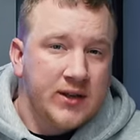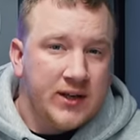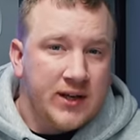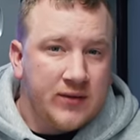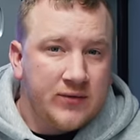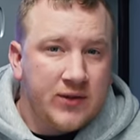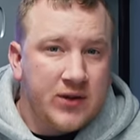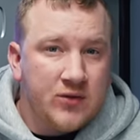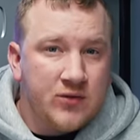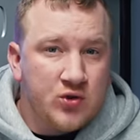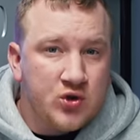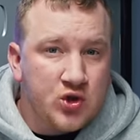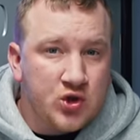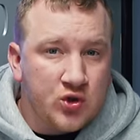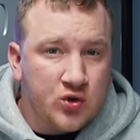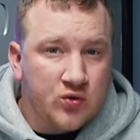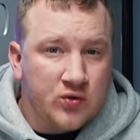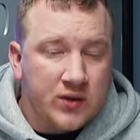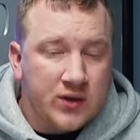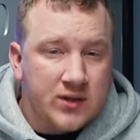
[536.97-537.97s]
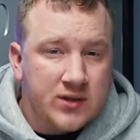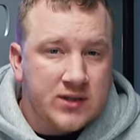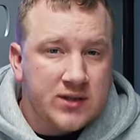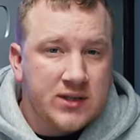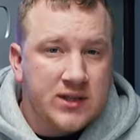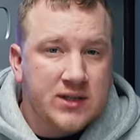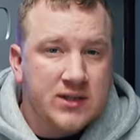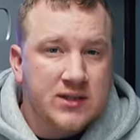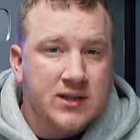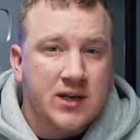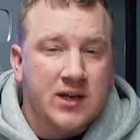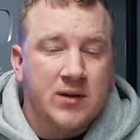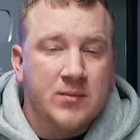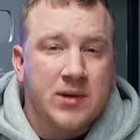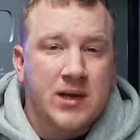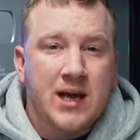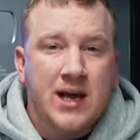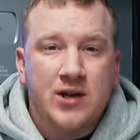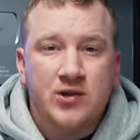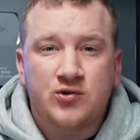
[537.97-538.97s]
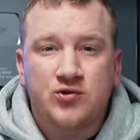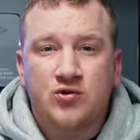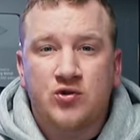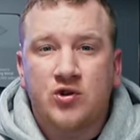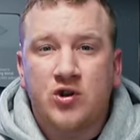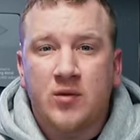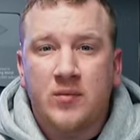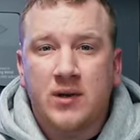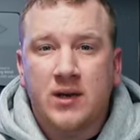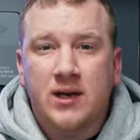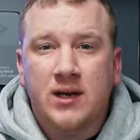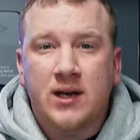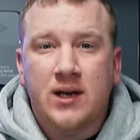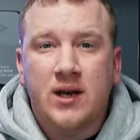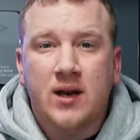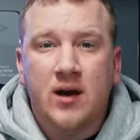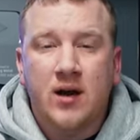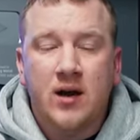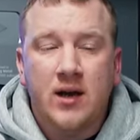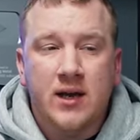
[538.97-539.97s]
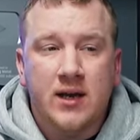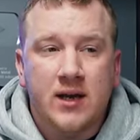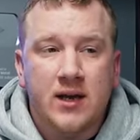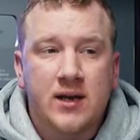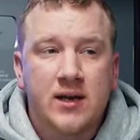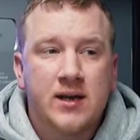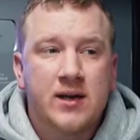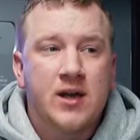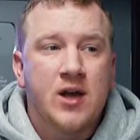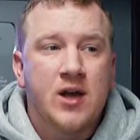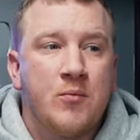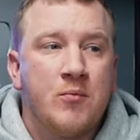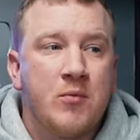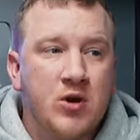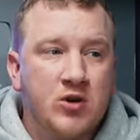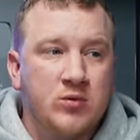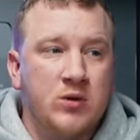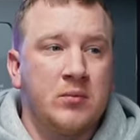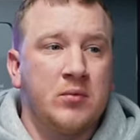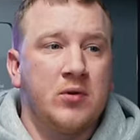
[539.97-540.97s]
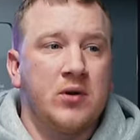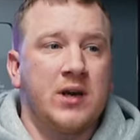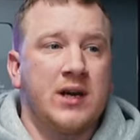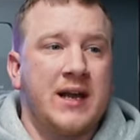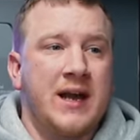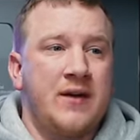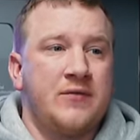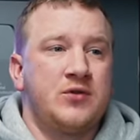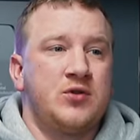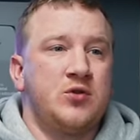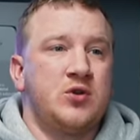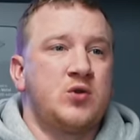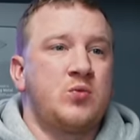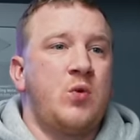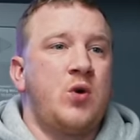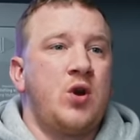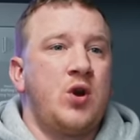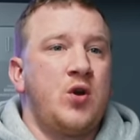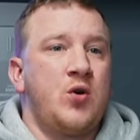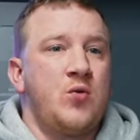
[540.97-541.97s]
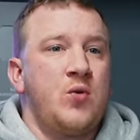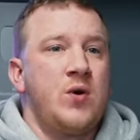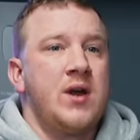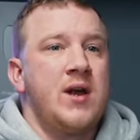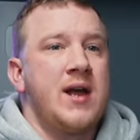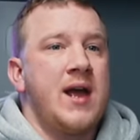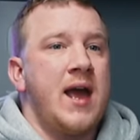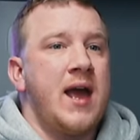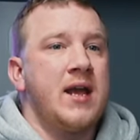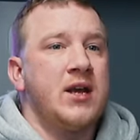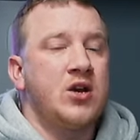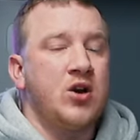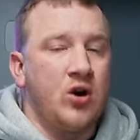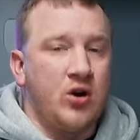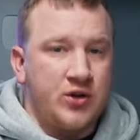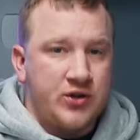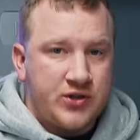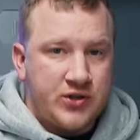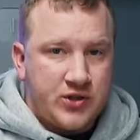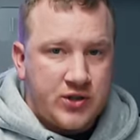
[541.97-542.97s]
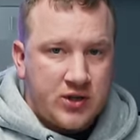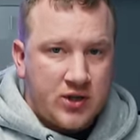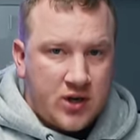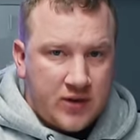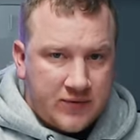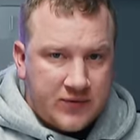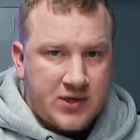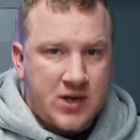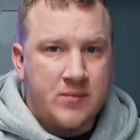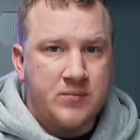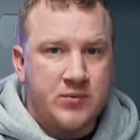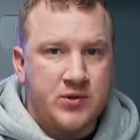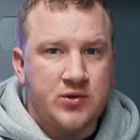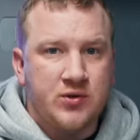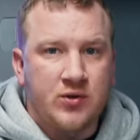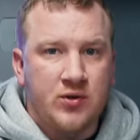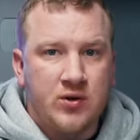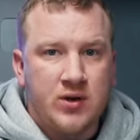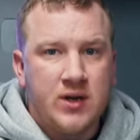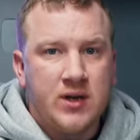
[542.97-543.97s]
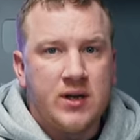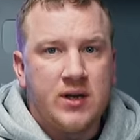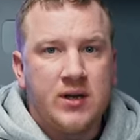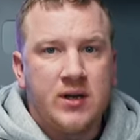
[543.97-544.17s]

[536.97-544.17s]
if their insurance is going to be astronomically higher, most people are going to have to swallow a cost of some sort,